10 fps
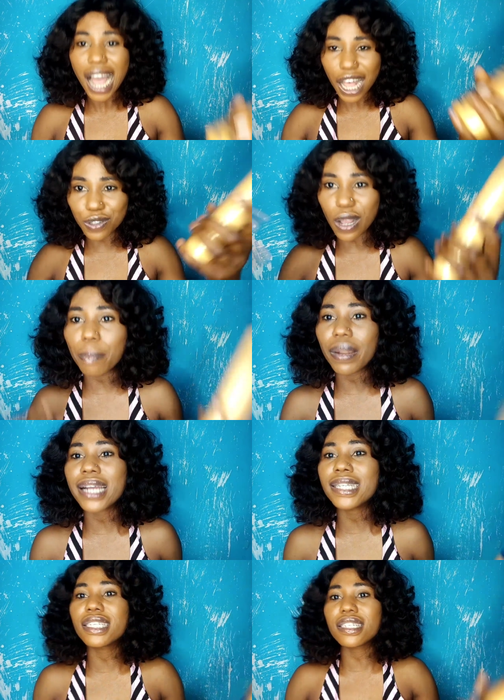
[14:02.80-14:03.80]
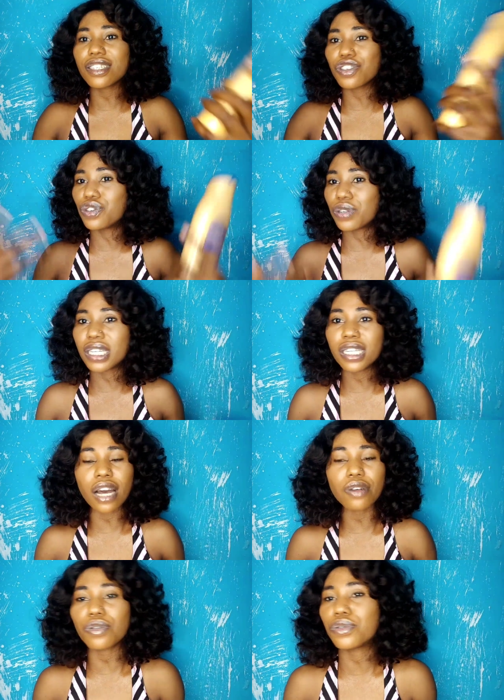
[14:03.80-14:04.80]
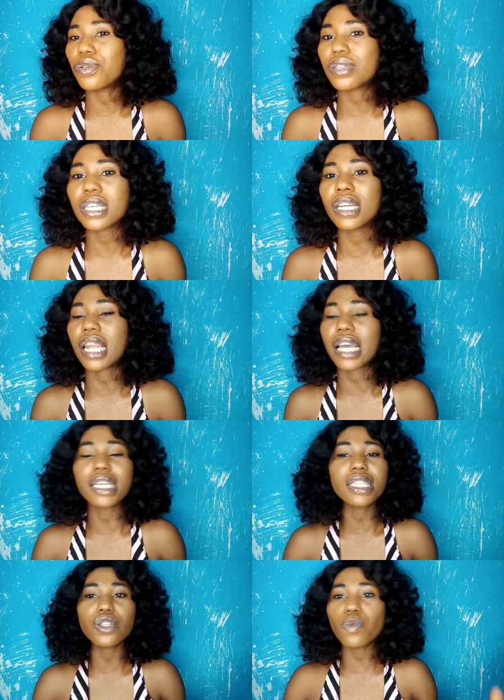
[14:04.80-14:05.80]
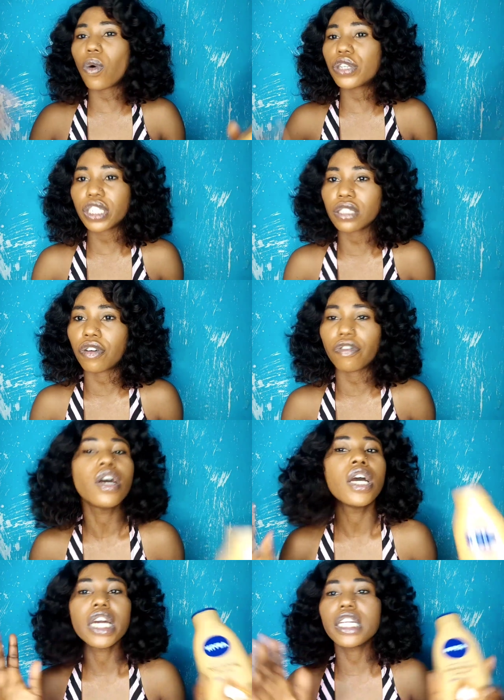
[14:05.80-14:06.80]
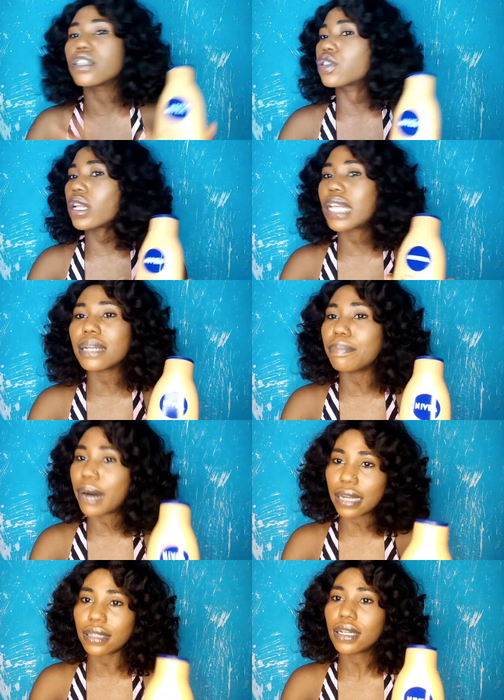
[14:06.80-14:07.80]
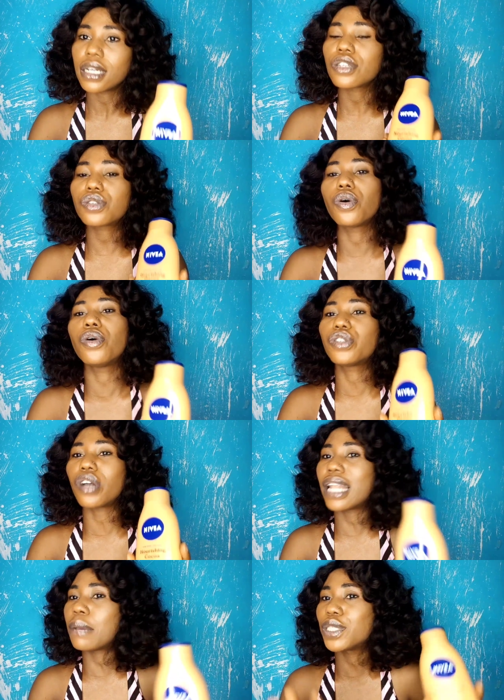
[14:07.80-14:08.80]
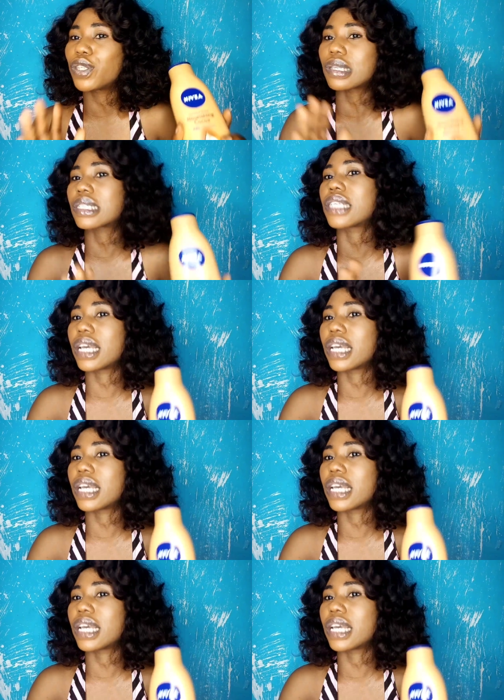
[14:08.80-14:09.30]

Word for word: As you're applying it, it is draining out on your skin, like it is washing off. It is not that bad. So let me just say